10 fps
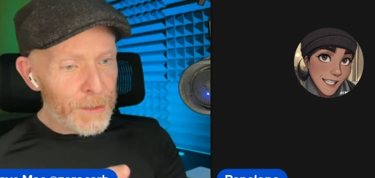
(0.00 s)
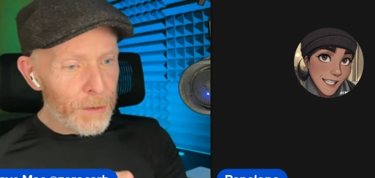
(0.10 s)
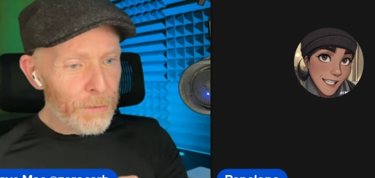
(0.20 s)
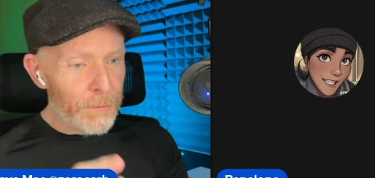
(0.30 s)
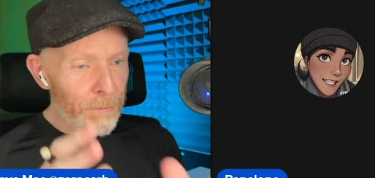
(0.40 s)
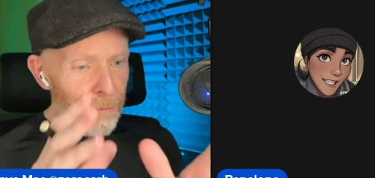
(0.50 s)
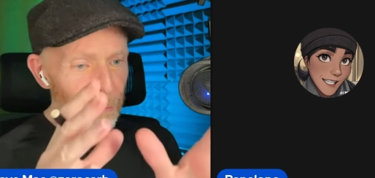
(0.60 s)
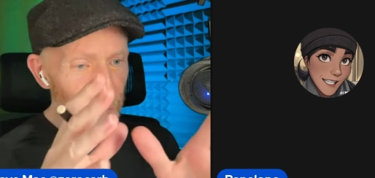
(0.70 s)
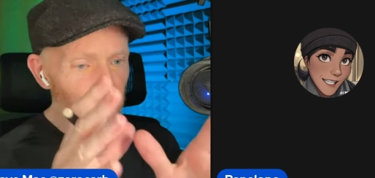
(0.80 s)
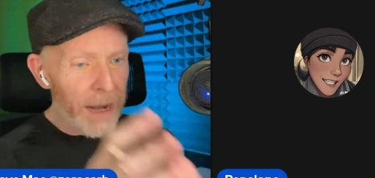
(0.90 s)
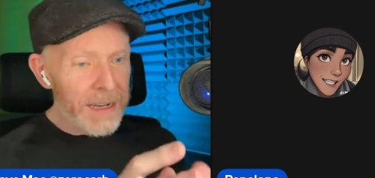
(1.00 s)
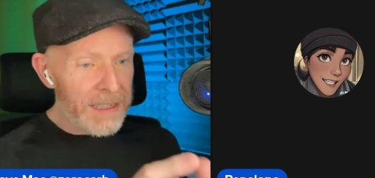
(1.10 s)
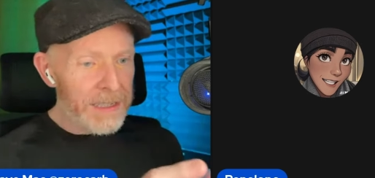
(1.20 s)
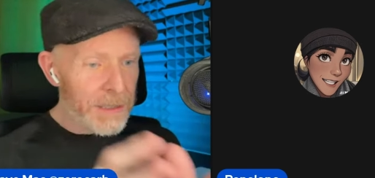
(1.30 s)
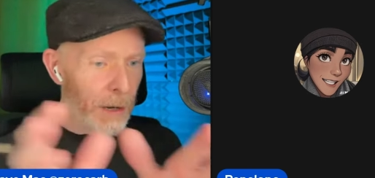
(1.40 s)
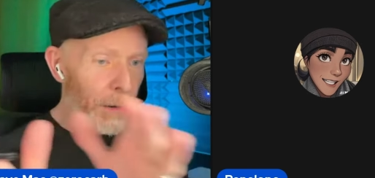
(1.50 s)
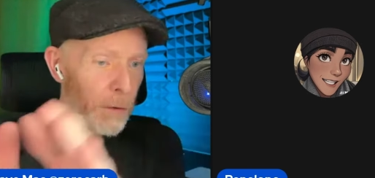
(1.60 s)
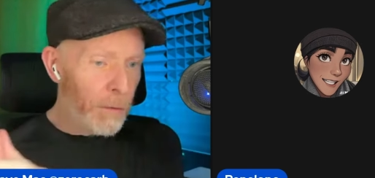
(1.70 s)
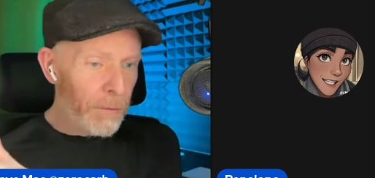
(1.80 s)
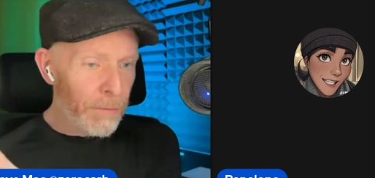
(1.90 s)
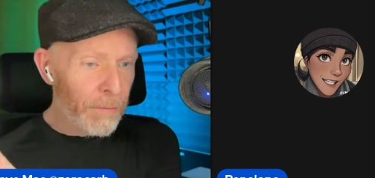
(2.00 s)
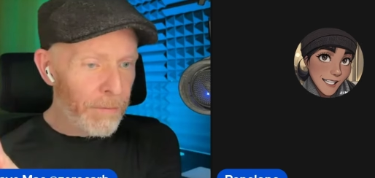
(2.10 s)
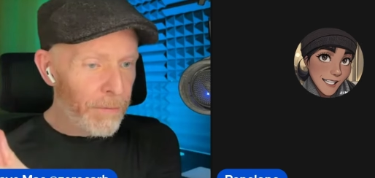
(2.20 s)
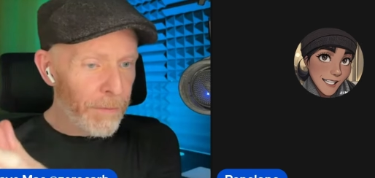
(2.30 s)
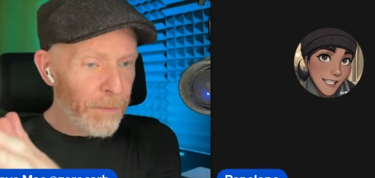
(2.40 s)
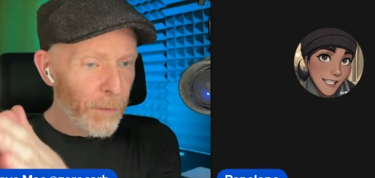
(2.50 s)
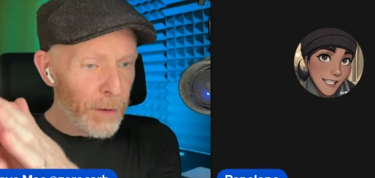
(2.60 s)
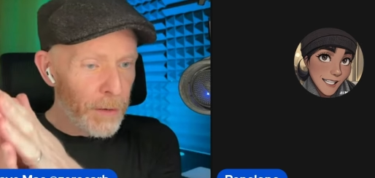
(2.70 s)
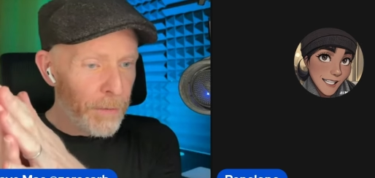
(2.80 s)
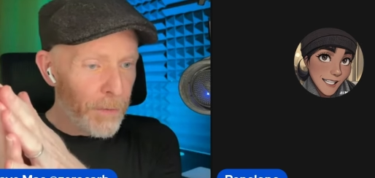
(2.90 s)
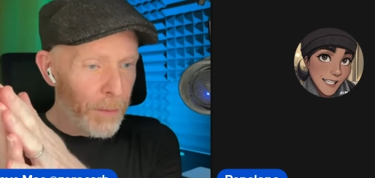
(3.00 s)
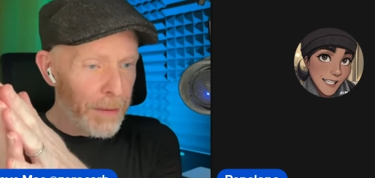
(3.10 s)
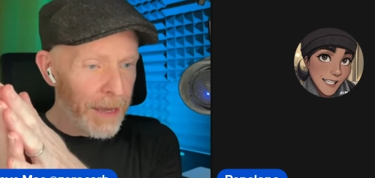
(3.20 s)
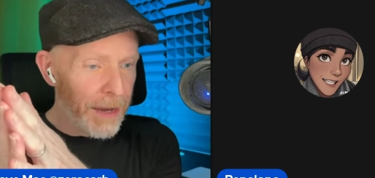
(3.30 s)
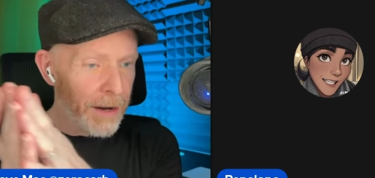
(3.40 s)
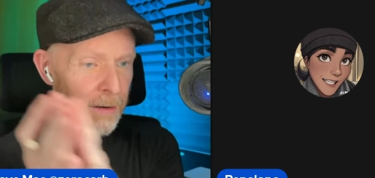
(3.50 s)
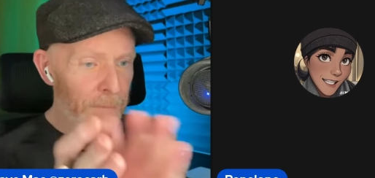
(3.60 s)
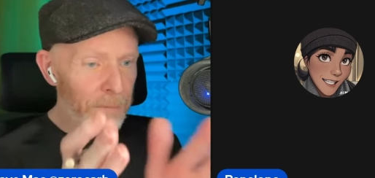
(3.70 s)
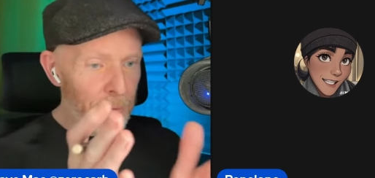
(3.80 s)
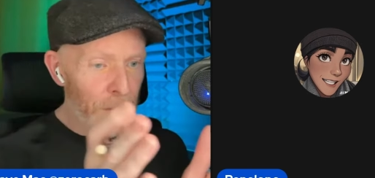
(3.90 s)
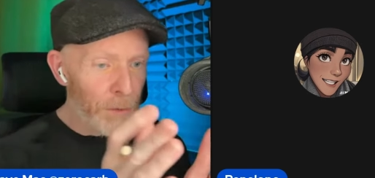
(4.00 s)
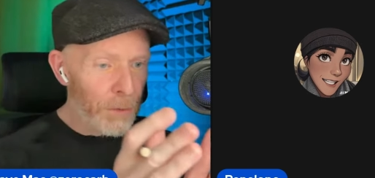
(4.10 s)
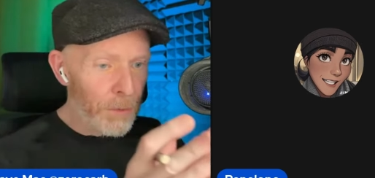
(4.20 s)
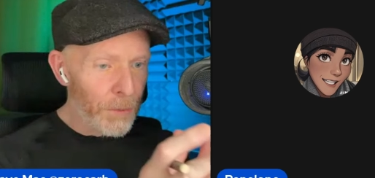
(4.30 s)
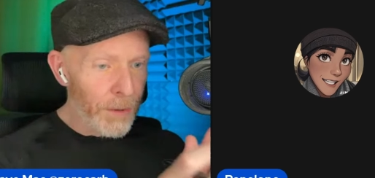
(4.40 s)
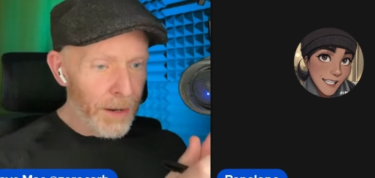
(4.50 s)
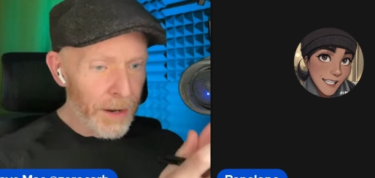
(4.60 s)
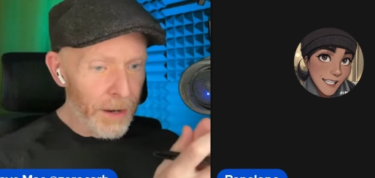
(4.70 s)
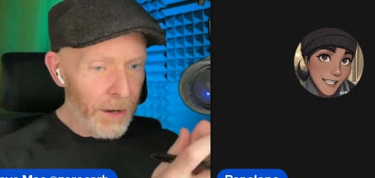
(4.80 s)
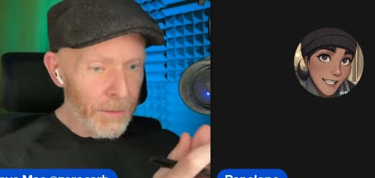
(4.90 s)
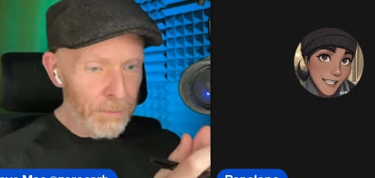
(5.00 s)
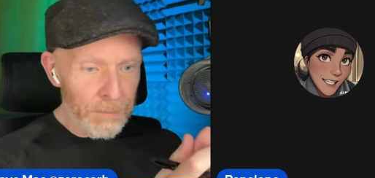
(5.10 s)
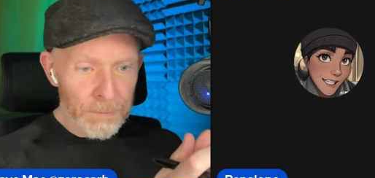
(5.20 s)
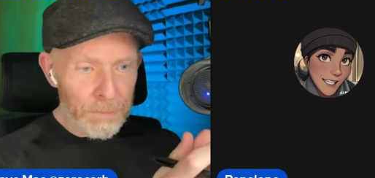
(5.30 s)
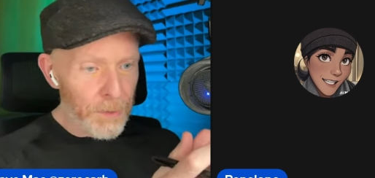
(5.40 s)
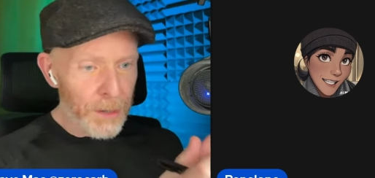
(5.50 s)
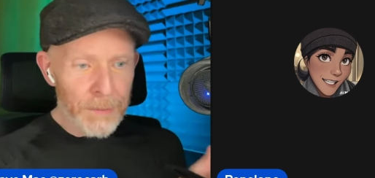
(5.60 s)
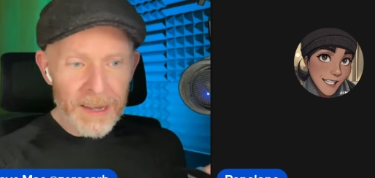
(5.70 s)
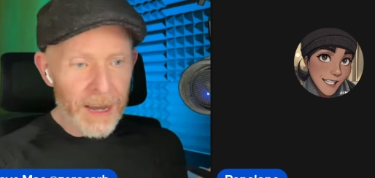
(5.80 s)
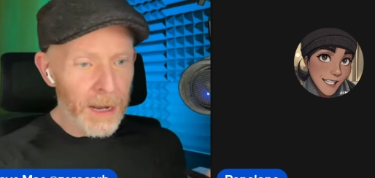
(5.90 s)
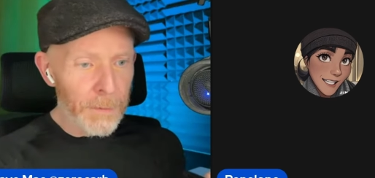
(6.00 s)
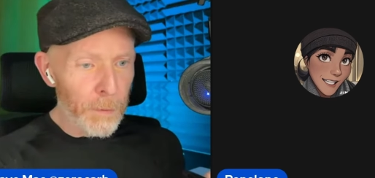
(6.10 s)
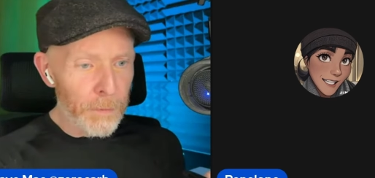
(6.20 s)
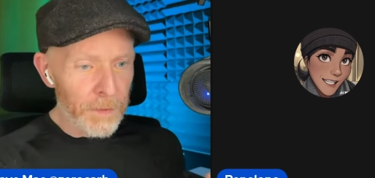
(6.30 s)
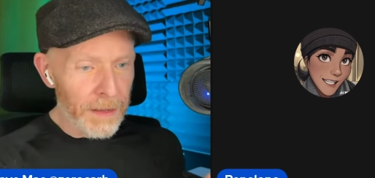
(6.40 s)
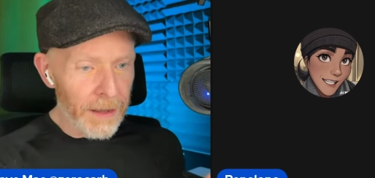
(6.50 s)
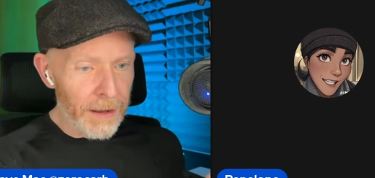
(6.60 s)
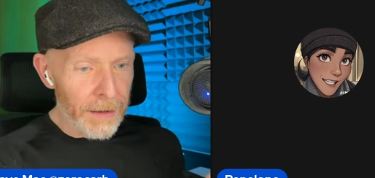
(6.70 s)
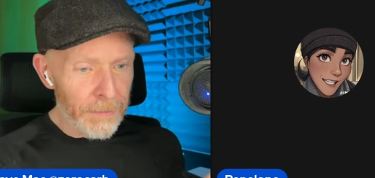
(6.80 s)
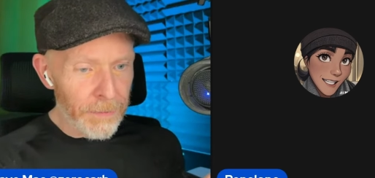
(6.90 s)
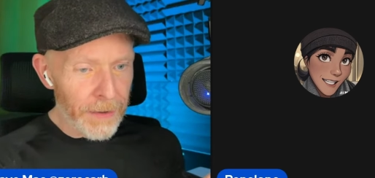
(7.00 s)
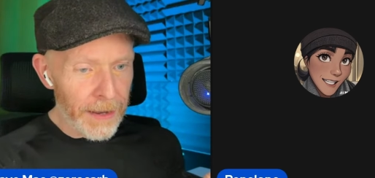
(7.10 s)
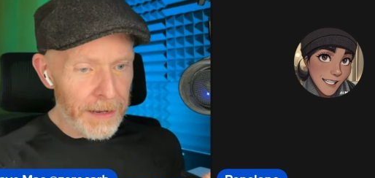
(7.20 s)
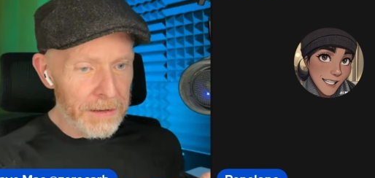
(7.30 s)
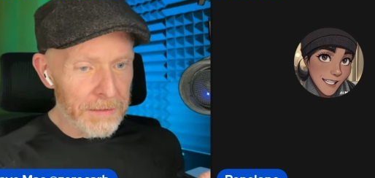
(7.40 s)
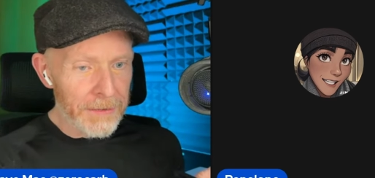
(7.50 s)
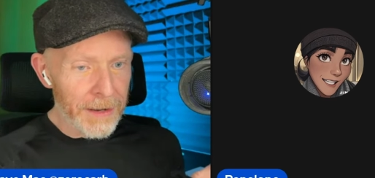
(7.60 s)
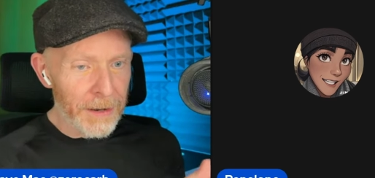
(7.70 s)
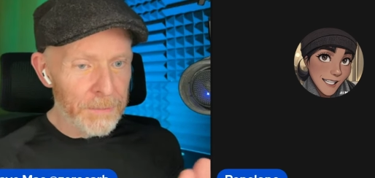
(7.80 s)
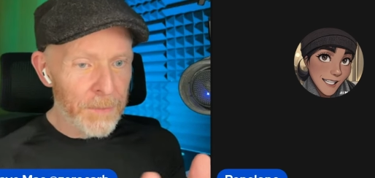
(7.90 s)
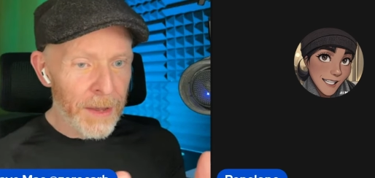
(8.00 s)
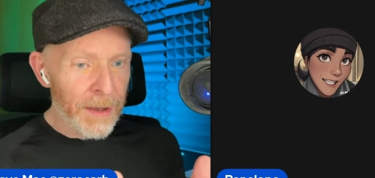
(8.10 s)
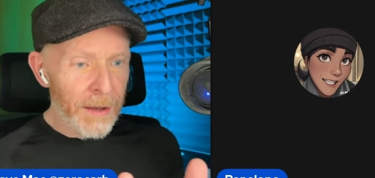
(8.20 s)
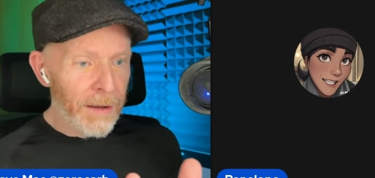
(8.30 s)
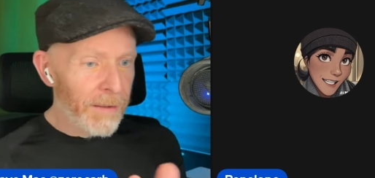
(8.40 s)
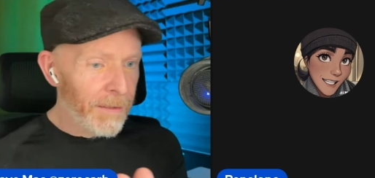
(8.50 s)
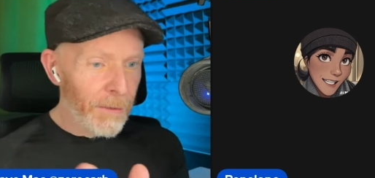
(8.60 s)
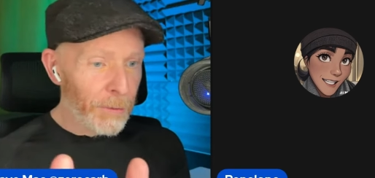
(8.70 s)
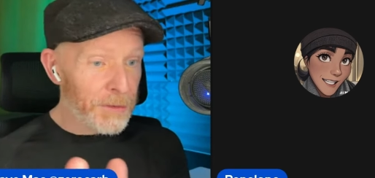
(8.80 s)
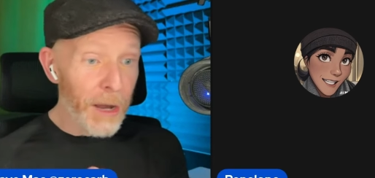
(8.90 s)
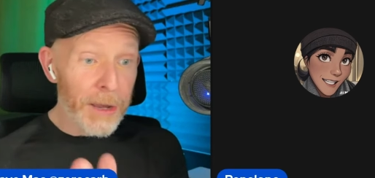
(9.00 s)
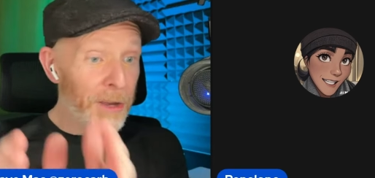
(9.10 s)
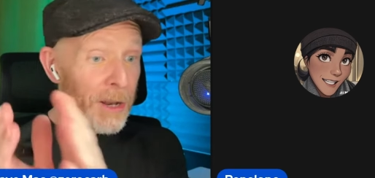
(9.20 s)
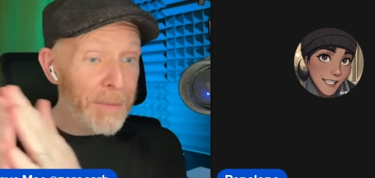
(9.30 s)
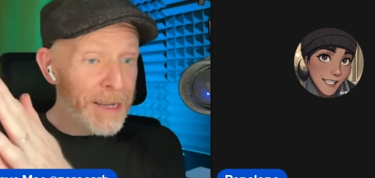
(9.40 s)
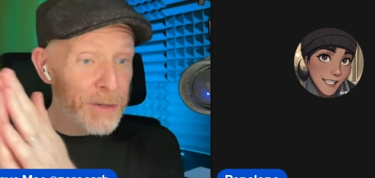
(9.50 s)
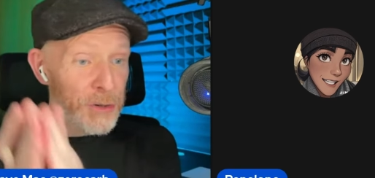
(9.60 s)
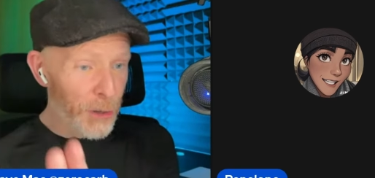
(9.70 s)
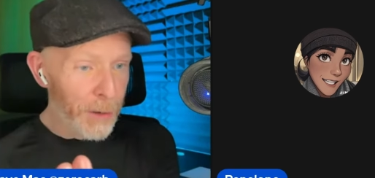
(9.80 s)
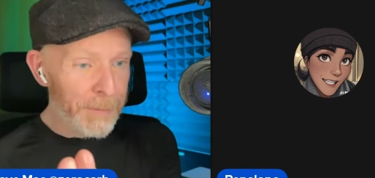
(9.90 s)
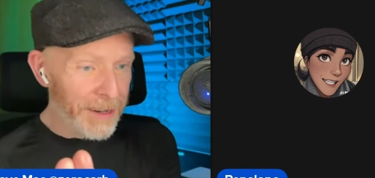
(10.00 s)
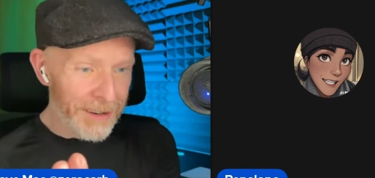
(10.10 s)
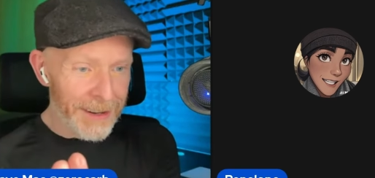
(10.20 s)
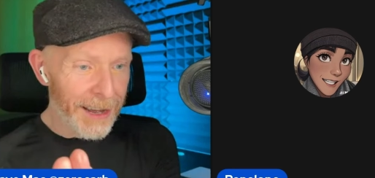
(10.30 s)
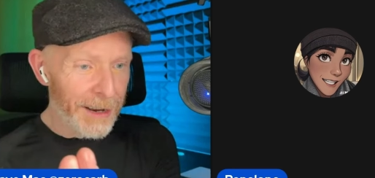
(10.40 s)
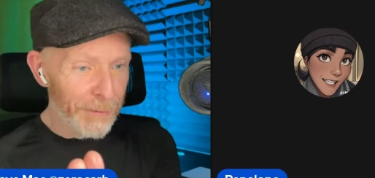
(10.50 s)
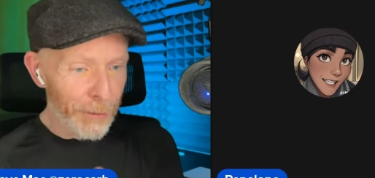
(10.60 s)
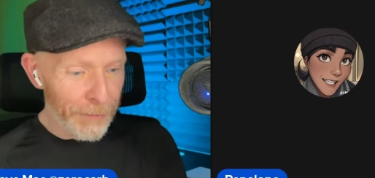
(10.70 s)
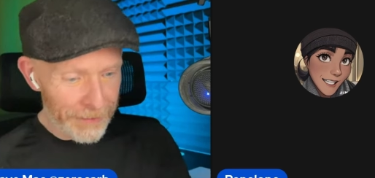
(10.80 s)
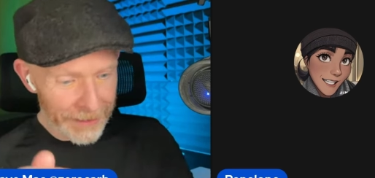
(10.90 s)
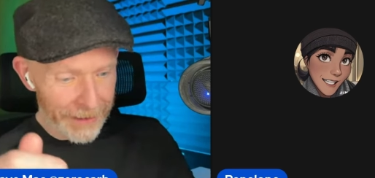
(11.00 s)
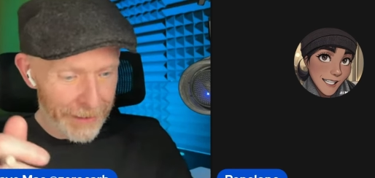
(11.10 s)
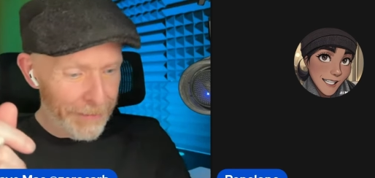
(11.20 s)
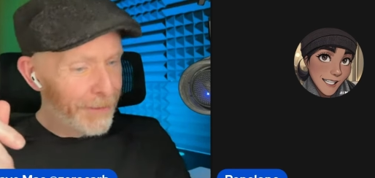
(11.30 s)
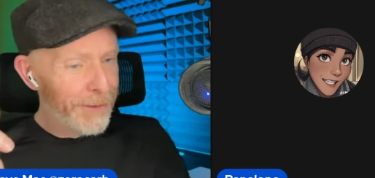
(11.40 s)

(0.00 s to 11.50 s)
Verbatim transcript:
Speaker 1: so. Where does this go for you from here? You um going to be carnivore for life, and um, also, are you going to be a German carnivore for life?